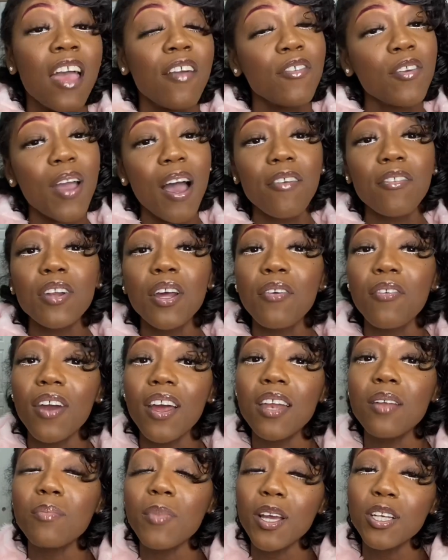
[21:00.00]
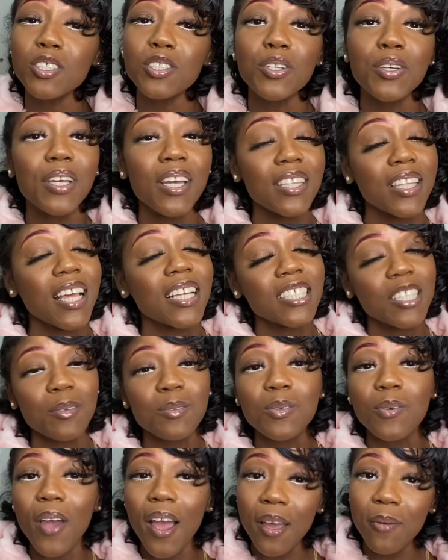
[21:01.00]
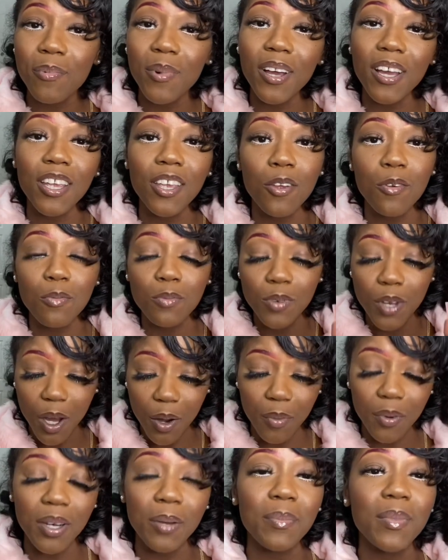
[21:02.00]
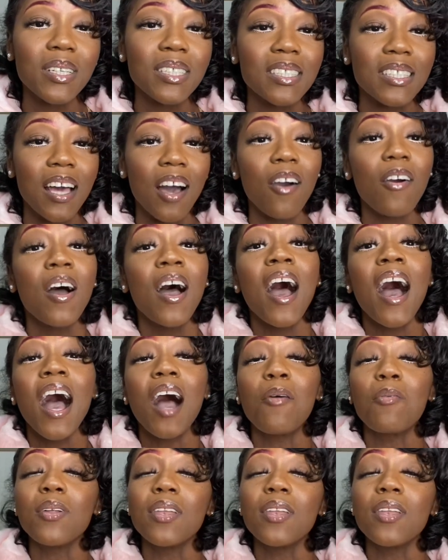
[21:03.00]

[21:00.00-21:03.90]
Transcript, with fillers: you haven't already, make sure you hit that subscribe button. You don't want to miss out. I would